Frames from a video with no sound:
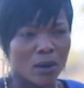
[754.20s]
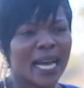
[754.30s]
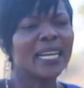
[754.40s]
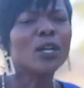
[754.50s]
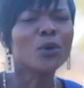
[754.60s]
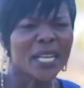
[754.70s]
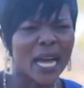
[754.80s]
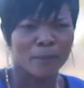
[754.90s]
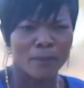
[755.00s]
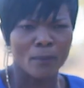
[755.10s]
Hallelujah.
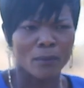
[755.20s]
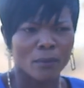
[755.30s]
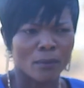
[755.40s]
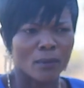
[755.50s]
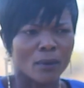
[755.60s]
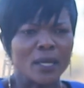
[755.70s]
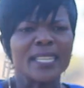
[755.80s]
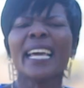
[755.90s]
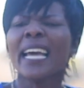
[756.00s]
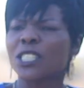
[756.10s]
Amen.
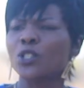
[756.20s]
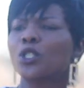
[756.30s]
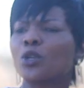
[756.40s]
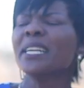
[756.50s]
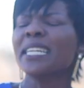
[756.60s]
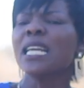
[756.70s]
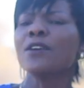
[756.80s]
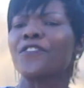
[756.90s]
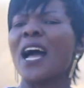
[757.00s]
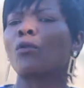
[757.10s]
Yes, you don't
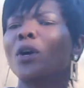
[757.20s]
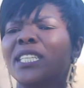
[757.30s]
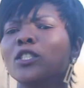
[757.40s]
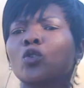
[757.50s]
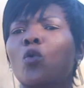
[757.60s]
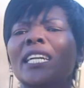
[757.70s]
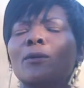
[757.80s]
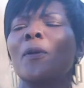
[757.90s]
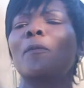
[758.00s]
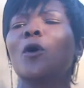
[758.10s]
live according to what
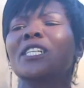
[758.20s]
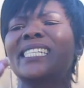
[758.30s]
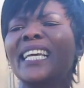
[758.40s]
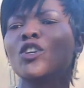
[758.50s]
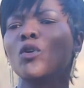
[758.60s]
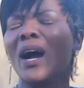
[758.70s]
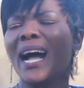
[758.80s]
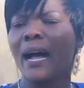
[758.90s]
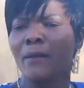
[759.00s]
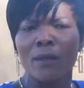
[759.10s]
people say you
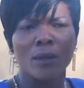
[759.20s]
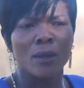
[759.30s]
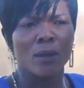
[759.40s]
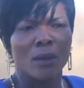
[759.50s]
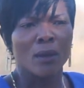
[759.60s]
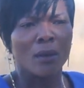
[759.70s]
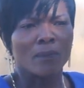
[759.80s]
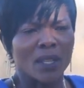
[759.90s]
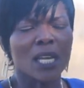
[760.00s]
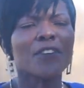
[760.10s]
are.
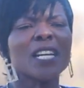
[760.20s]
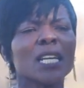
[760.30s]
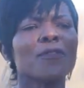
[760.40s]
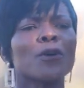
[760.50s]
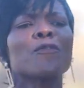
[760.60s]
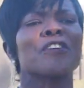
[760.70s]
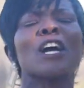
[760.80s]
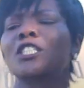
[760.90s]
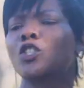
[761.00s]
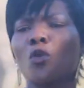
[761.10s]
Even if you
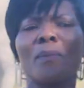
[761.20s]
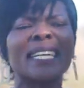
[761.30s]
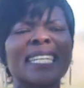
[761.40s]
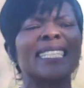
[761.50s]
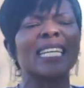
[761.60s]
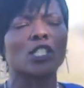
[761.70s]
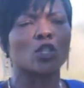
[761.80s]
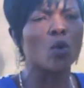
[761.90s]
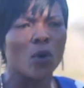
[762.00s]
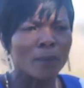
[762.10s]
failed to make it at
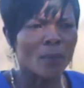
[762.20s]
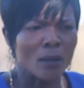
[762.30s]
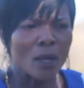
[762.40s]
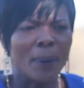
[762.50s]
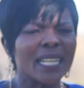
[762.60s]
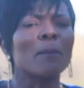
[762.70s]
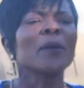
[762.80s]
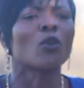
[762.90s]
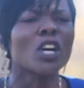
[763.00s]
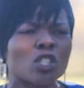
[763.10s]
school, but
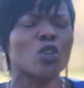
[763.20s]
because